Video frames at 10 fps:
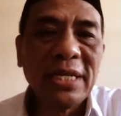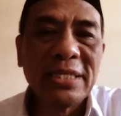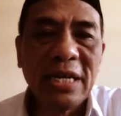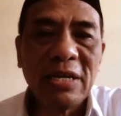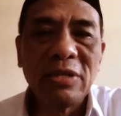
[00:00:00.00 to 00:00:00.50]
That
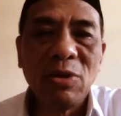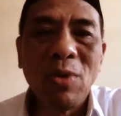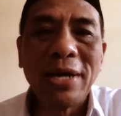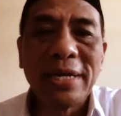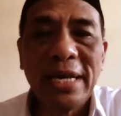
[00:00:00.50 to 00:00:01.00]
is the
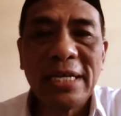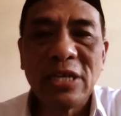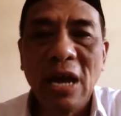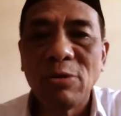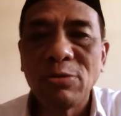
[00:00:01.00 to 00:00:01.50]
one
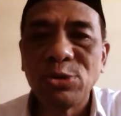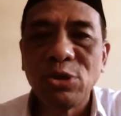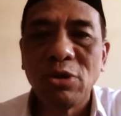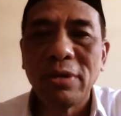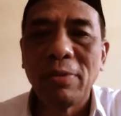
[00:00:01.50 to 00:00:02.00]
key is how
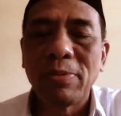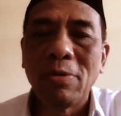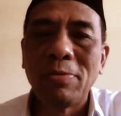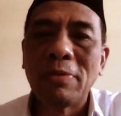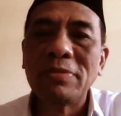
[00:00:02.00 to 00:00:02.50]
to solve the
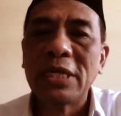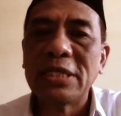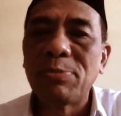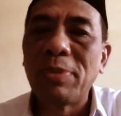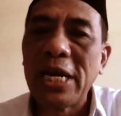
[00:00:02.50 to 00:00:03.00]

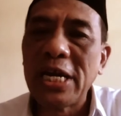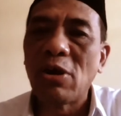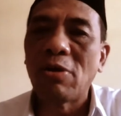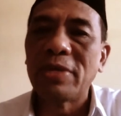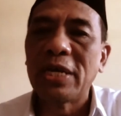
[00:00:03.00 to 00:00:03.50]
problem, the
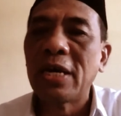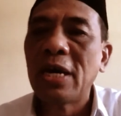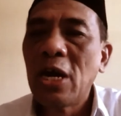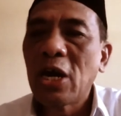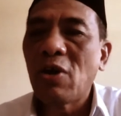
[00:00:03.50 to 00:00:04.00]
spread of
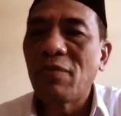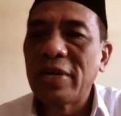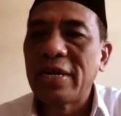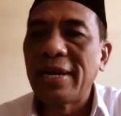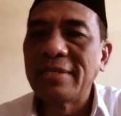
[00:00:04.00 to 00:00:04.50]
the
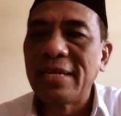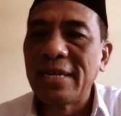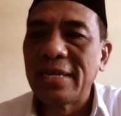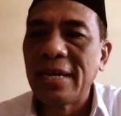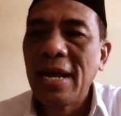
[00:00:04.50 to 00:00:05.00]

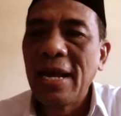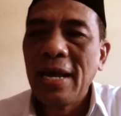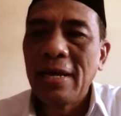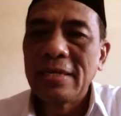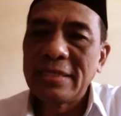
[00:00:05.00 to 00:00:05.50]
COVID-19.
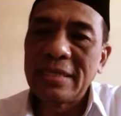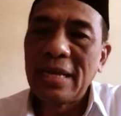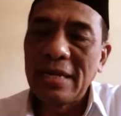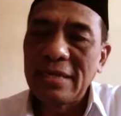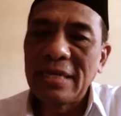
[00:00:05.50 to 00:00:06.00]

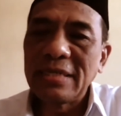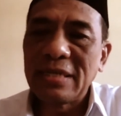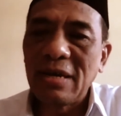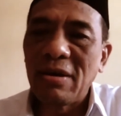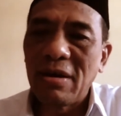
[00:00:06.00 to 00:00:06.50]
That's
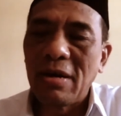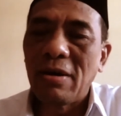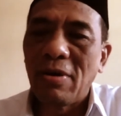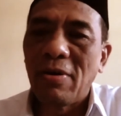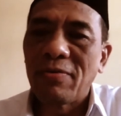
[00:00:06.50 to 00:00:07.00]

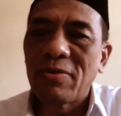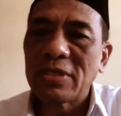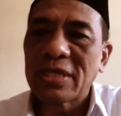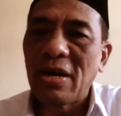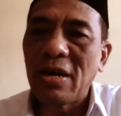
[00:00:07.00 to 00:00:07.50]
of
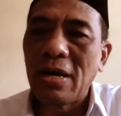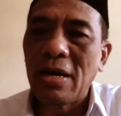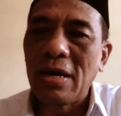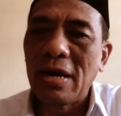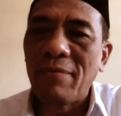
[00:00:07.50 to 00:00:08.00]
course
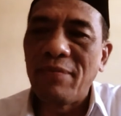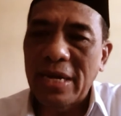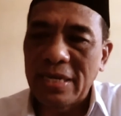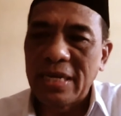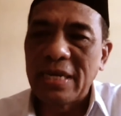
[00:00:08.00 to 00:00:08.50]

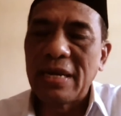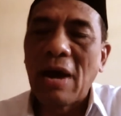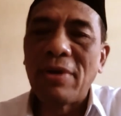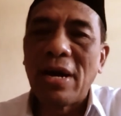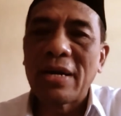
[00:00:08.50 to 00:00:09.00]
affect
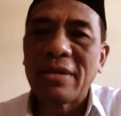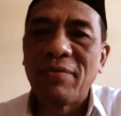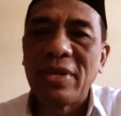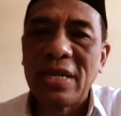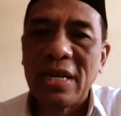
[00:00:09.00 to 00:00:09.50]
our
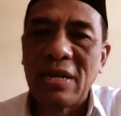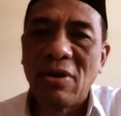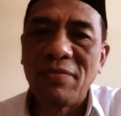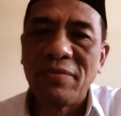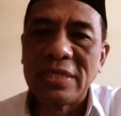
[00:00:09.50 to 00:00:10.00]
activity in
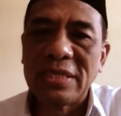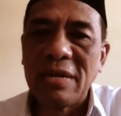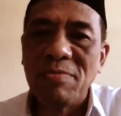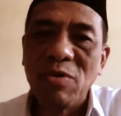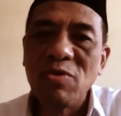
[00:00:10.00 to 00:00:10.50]
office
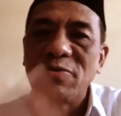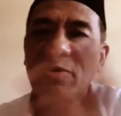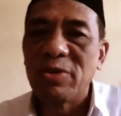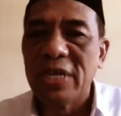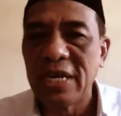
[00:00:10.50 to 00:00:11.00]
and move
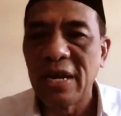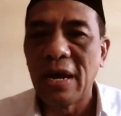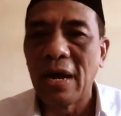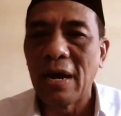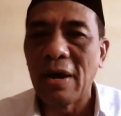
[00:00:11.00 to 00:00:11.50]
to
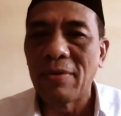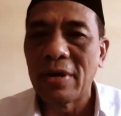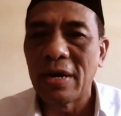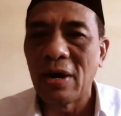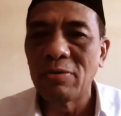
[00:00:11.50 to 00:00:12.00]

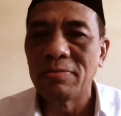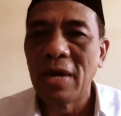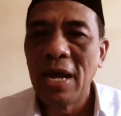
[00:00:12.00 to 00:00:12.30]
our home.